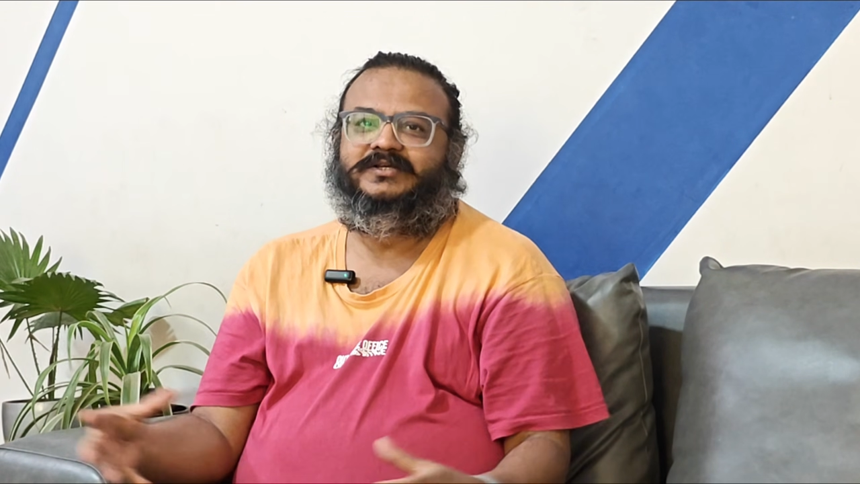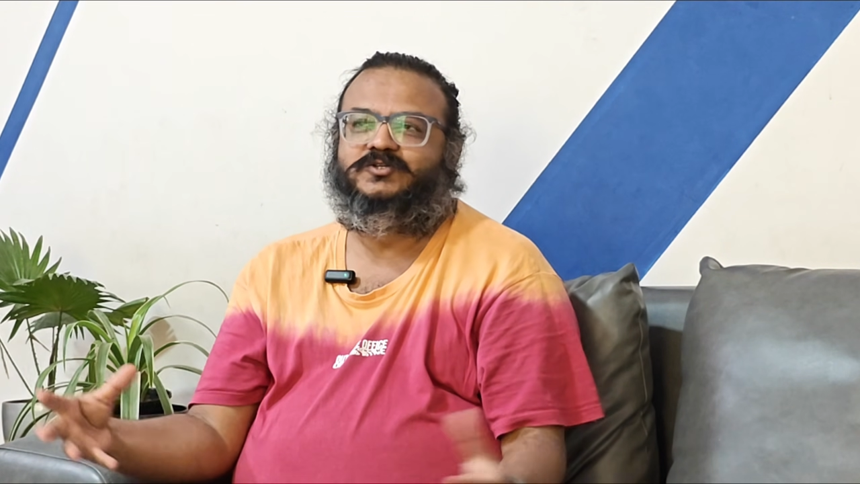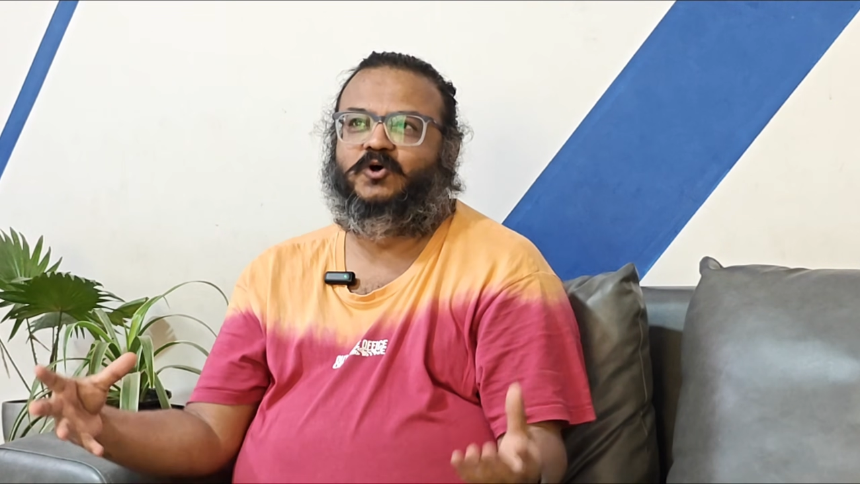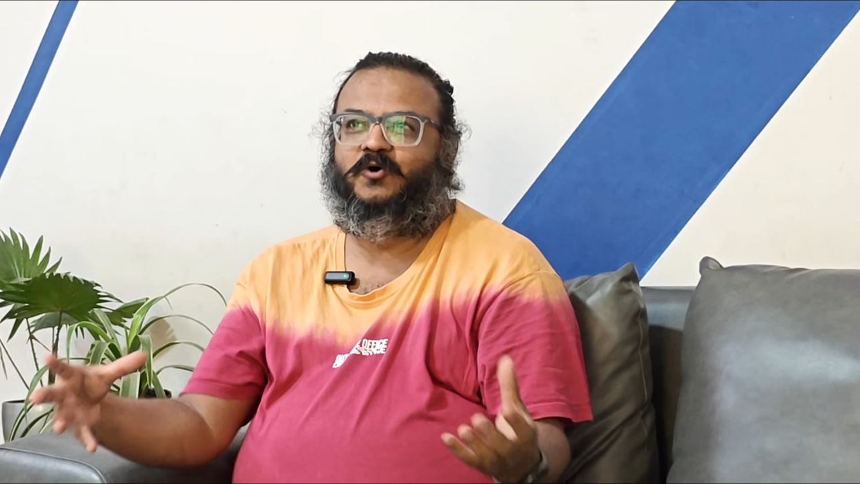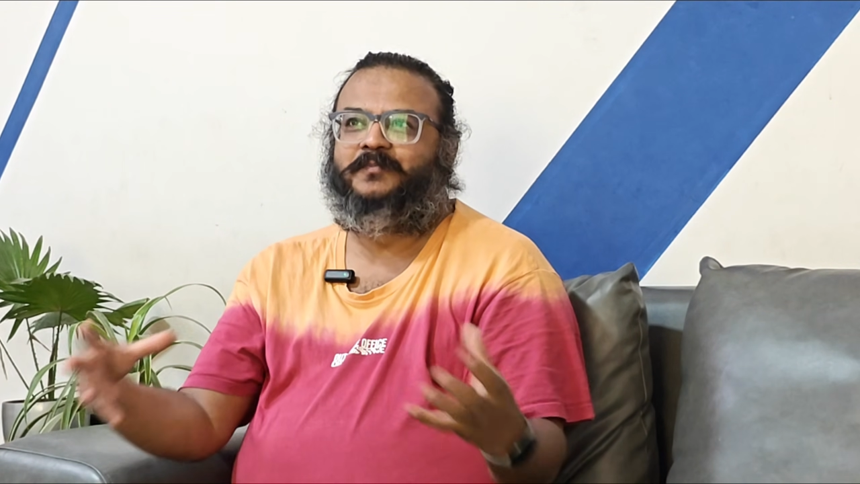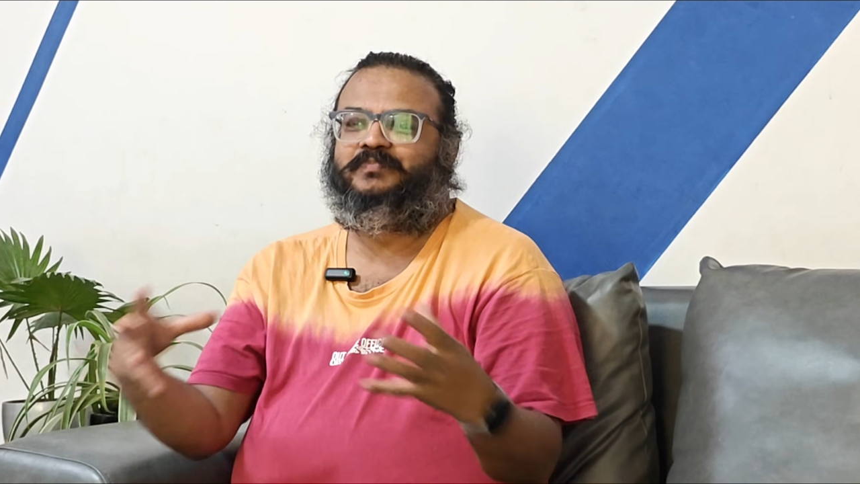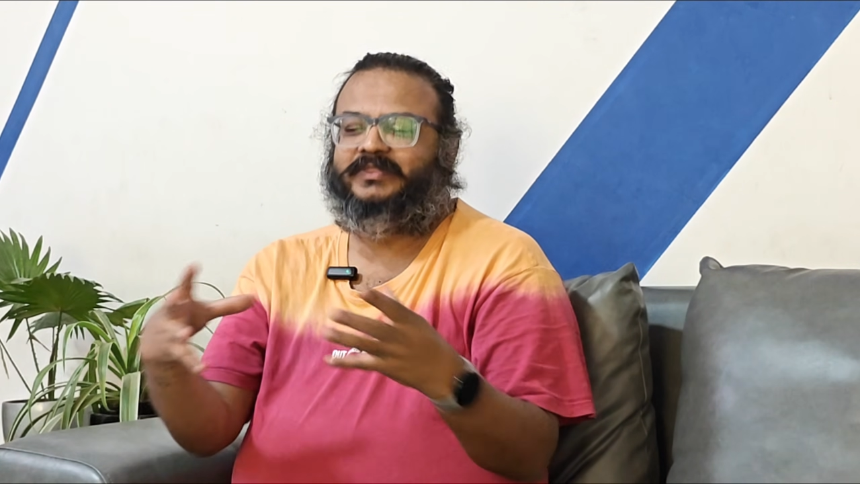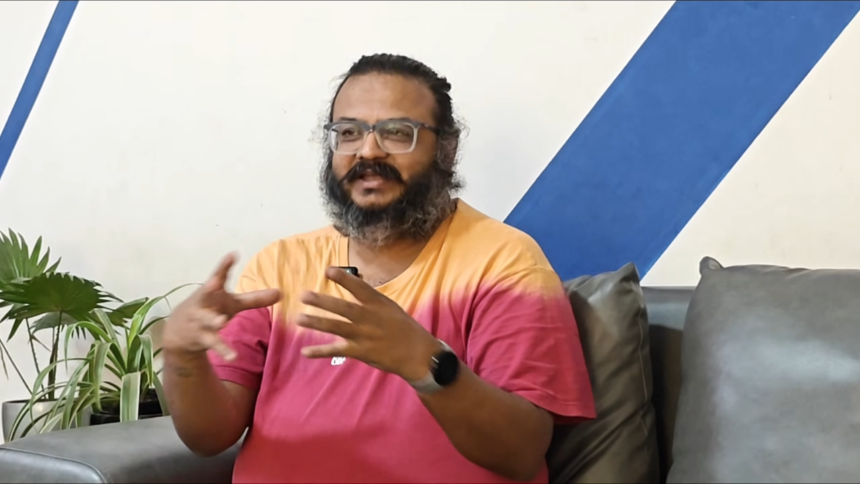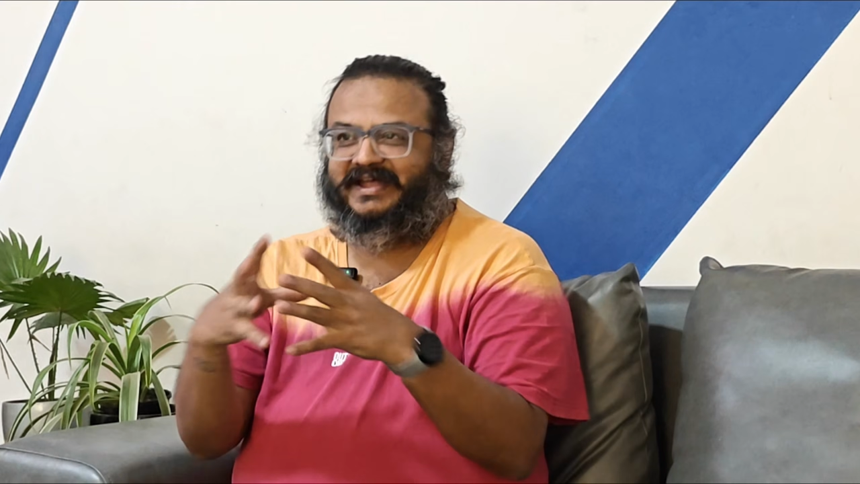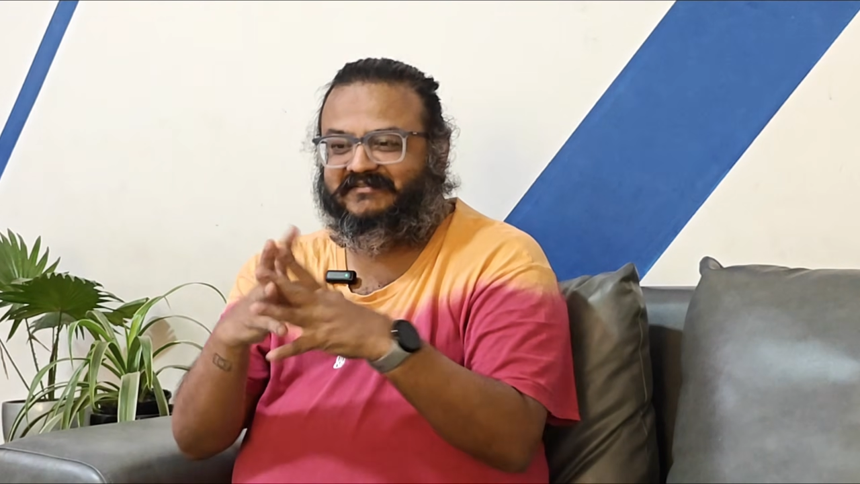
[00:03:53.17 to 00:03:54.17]
So
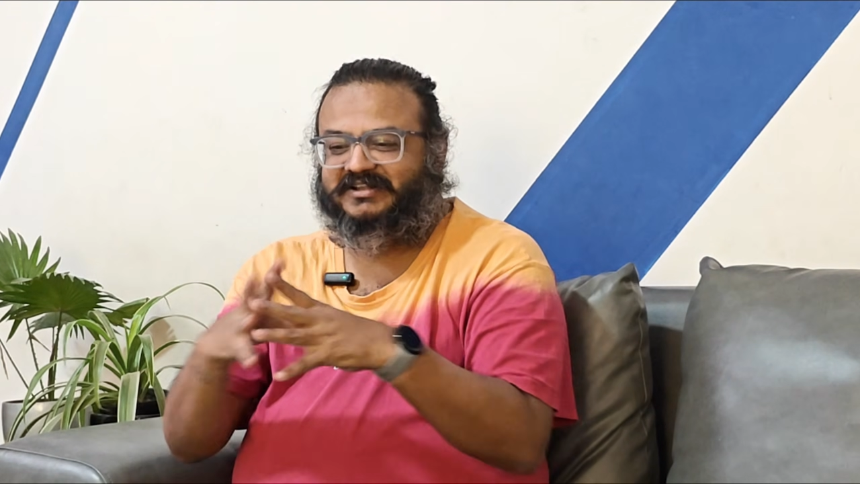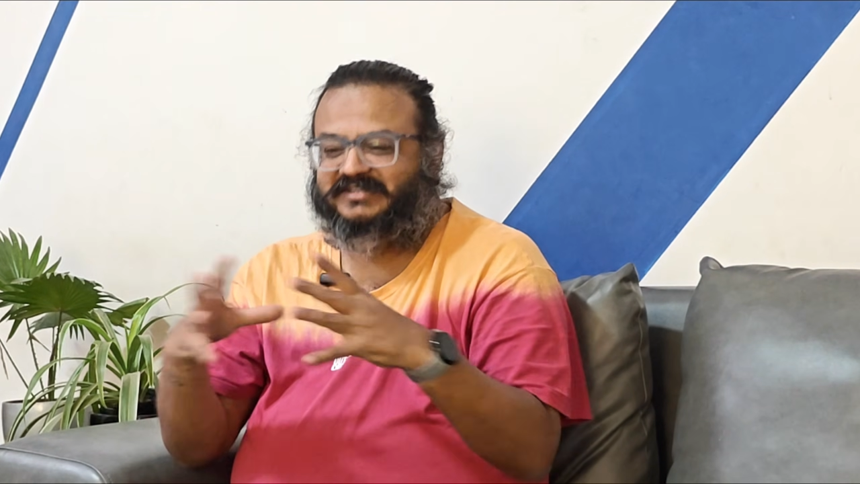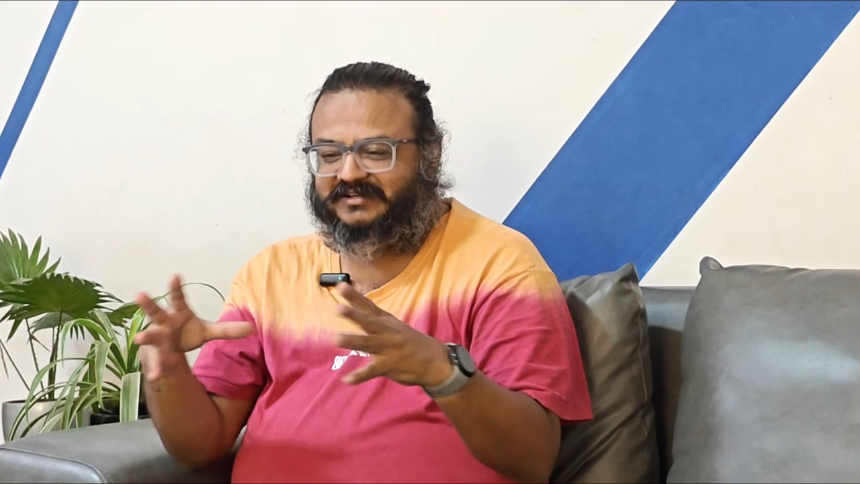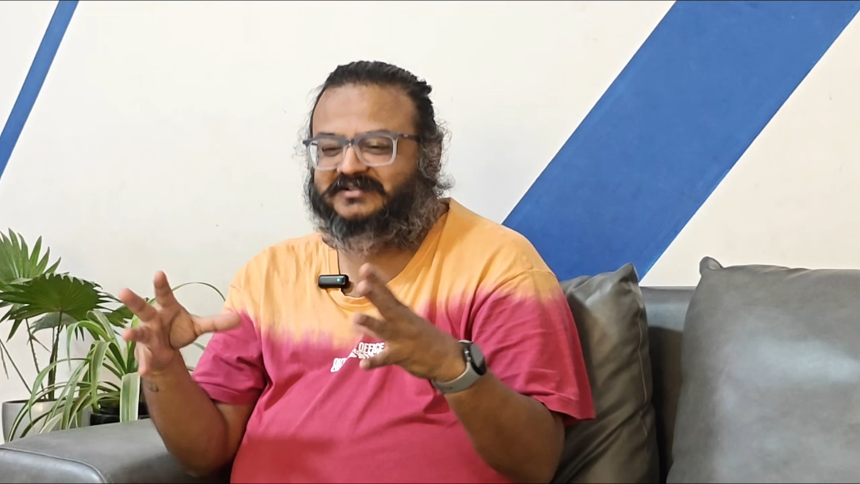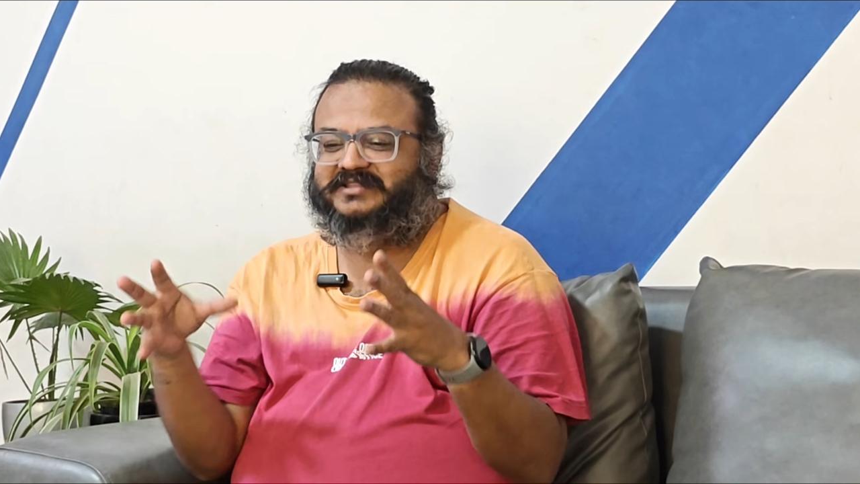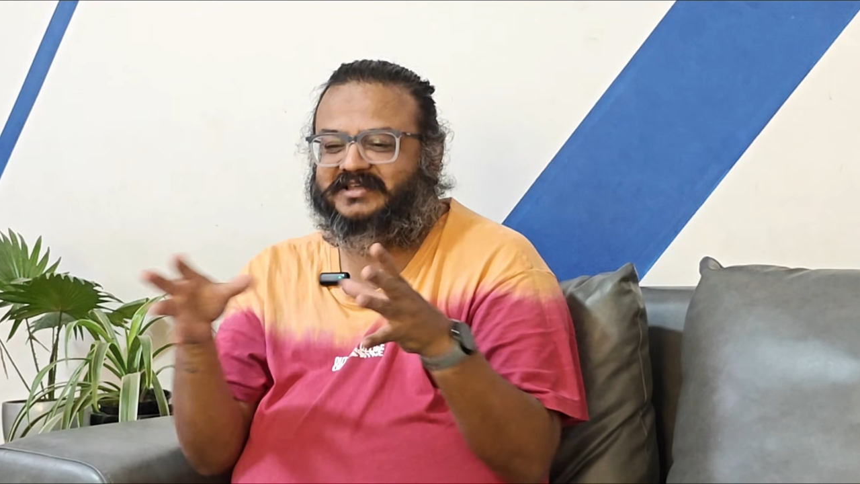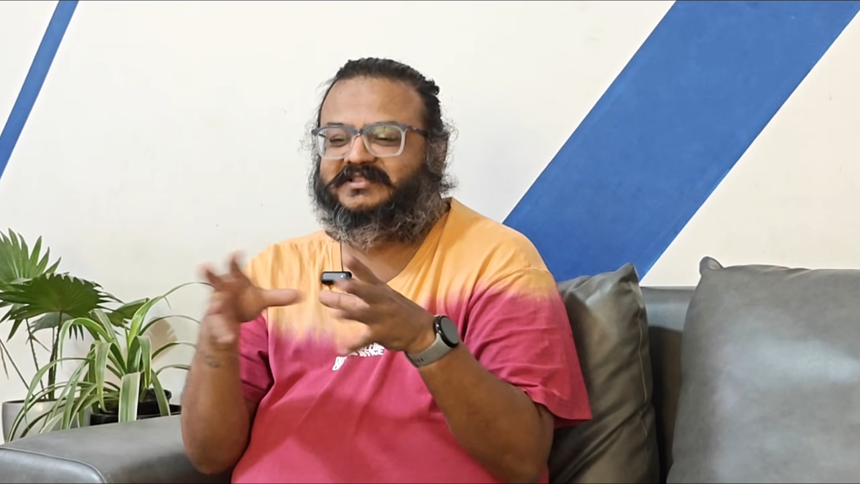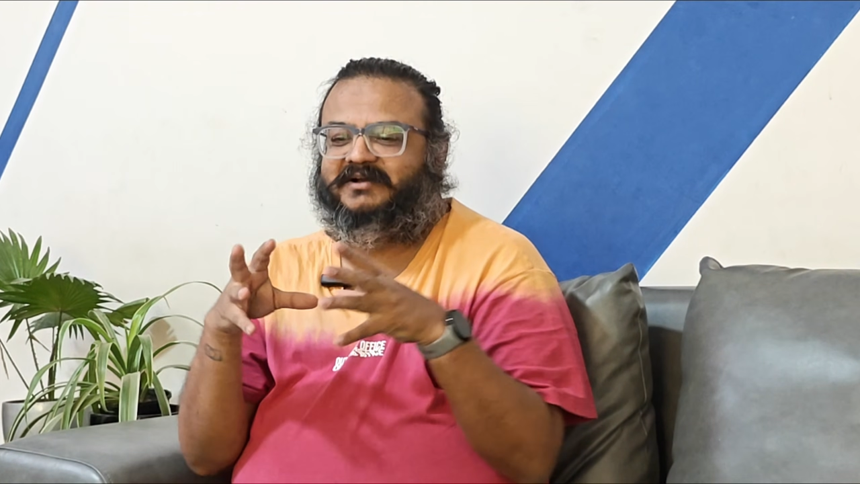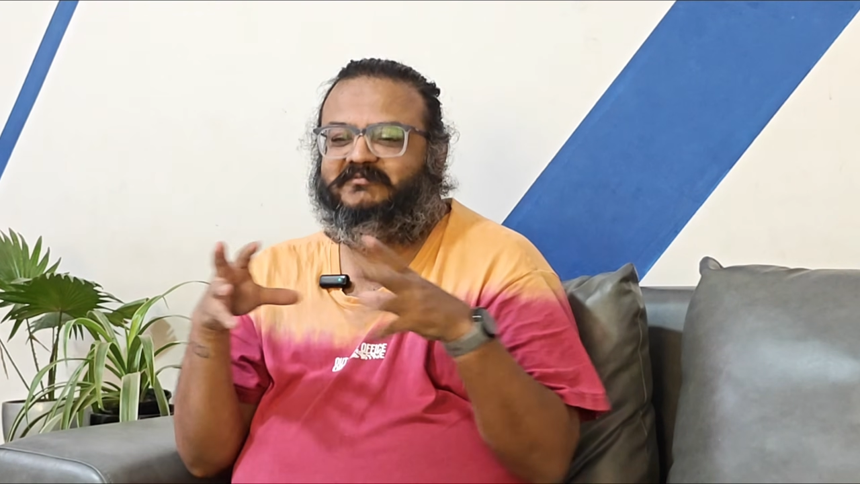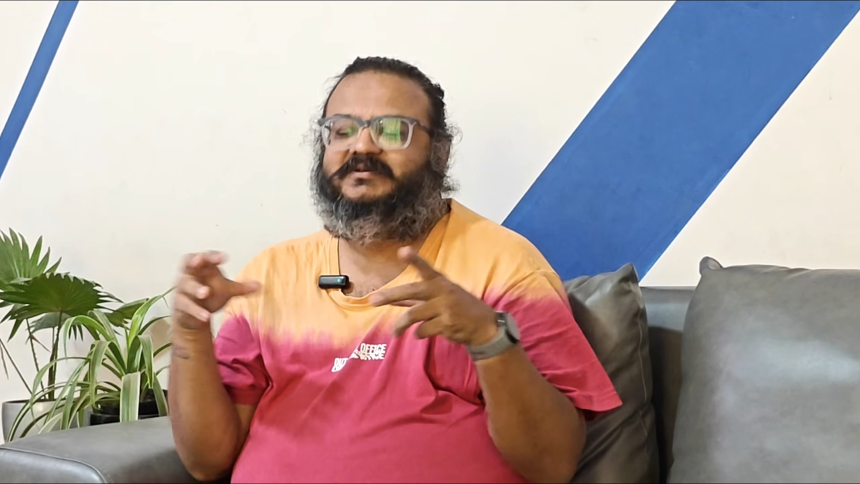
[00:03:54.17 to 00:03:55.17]
every single thing
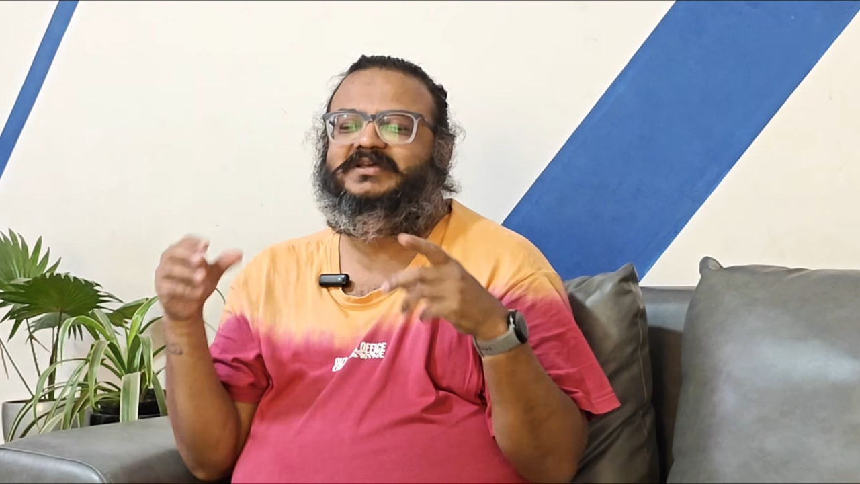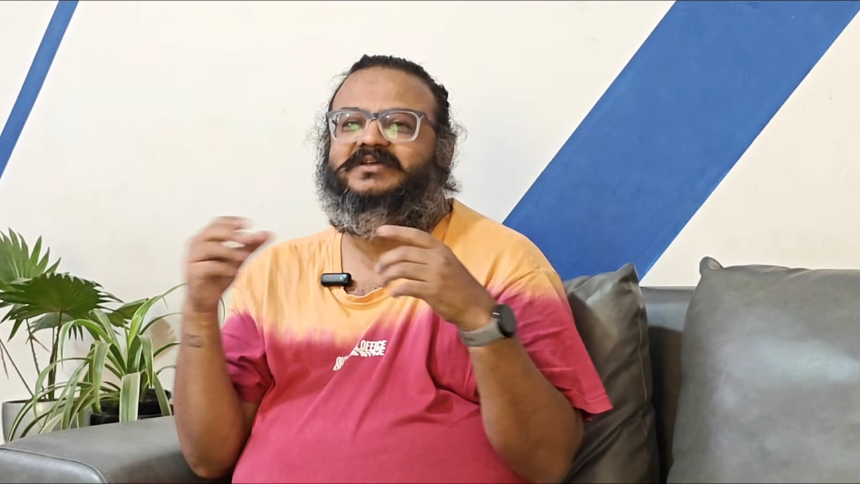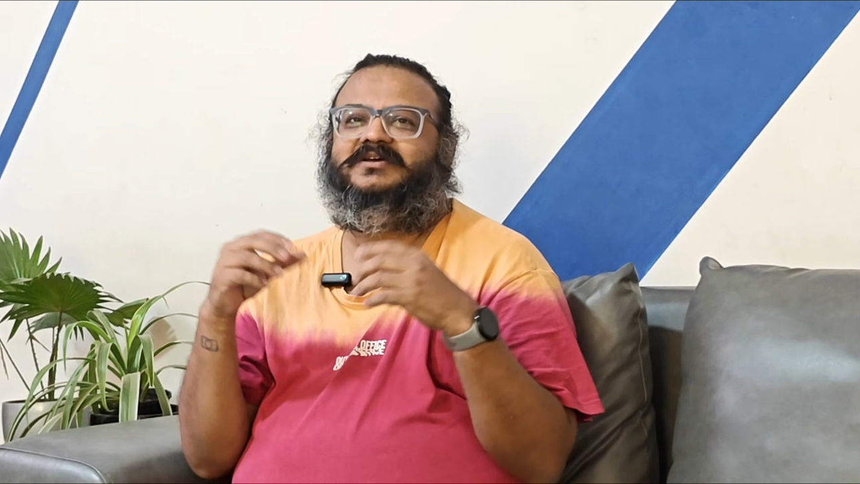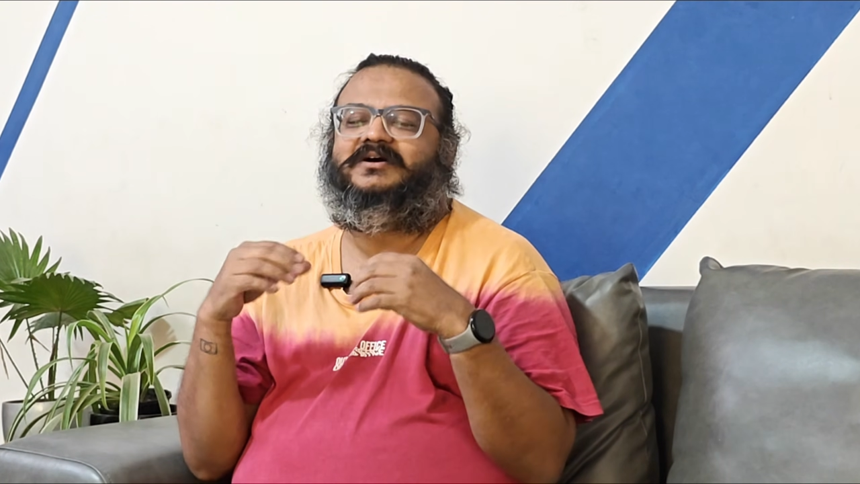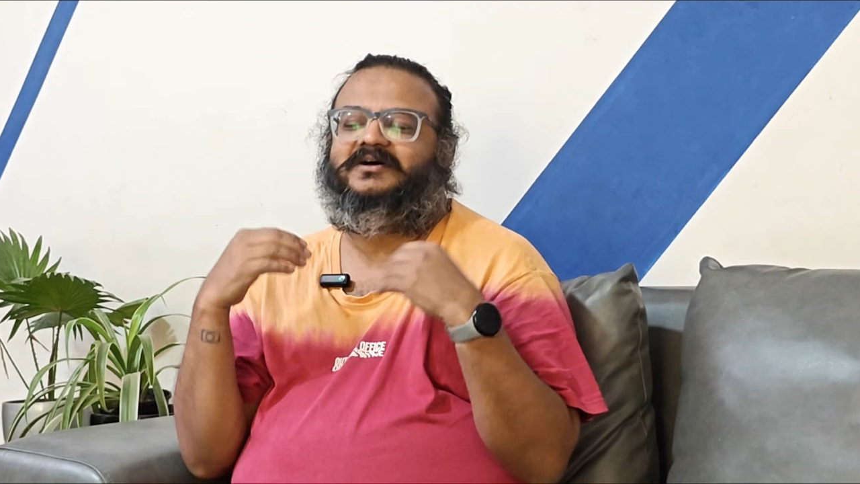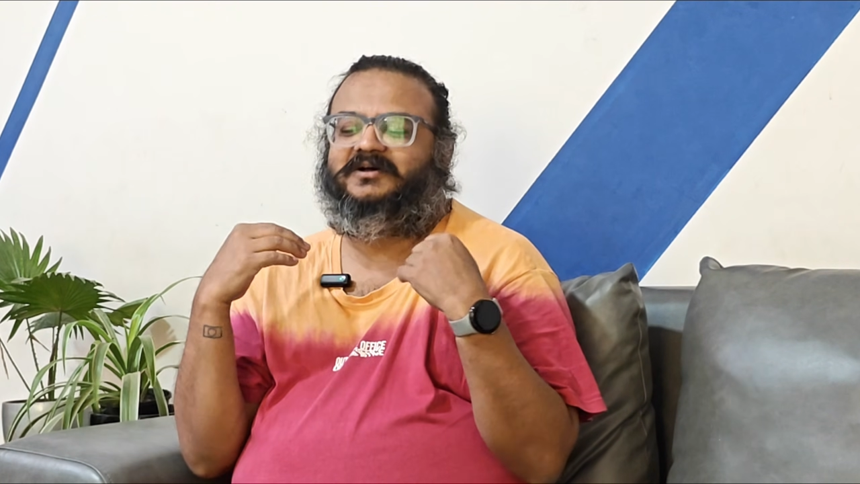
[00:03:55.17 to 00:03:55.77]
that we